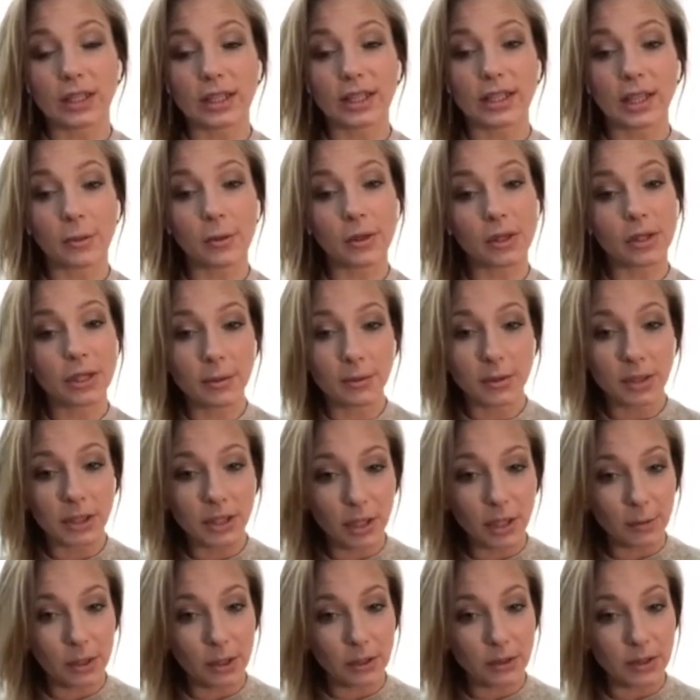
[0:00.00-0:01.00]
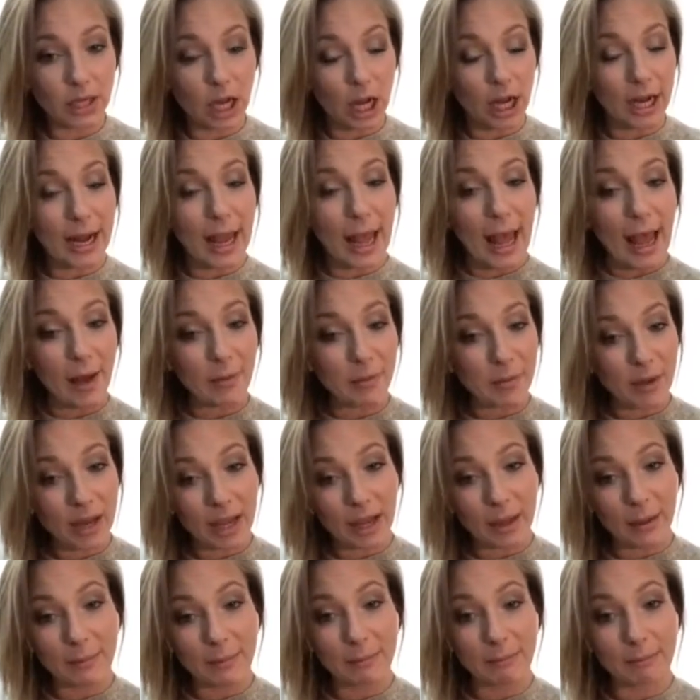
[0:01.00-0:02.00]

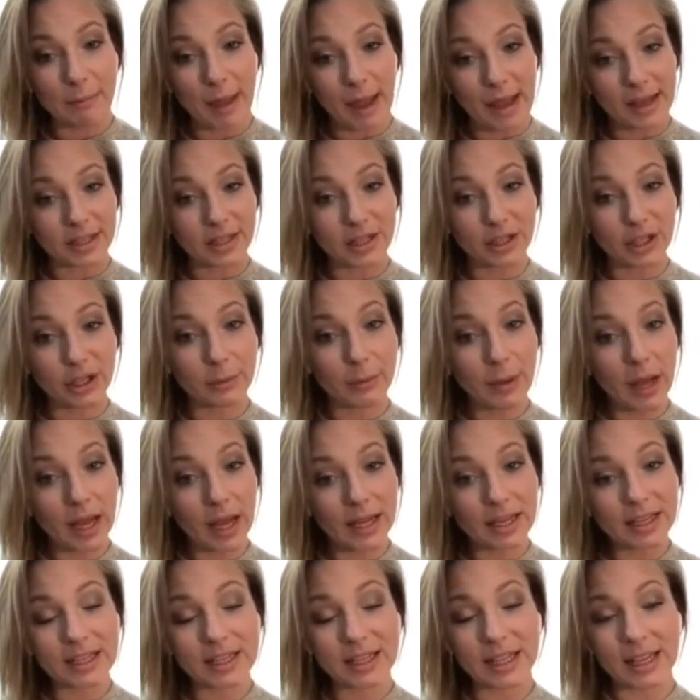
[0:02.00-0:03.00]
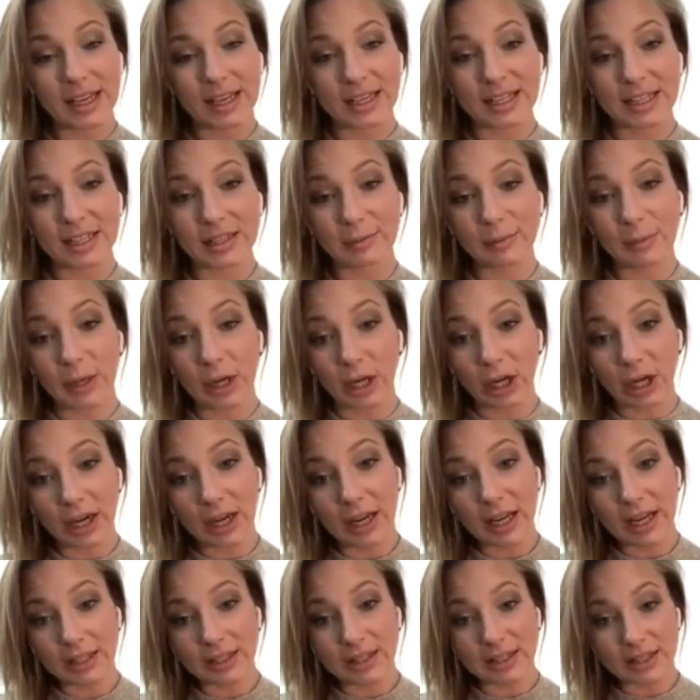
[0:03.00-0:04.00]

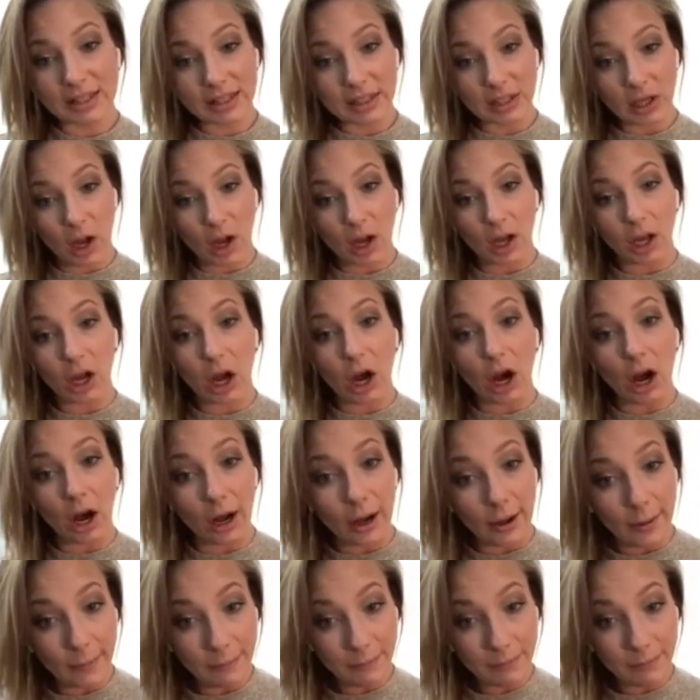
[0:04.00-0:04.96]
www.epicmastermindexperience.com,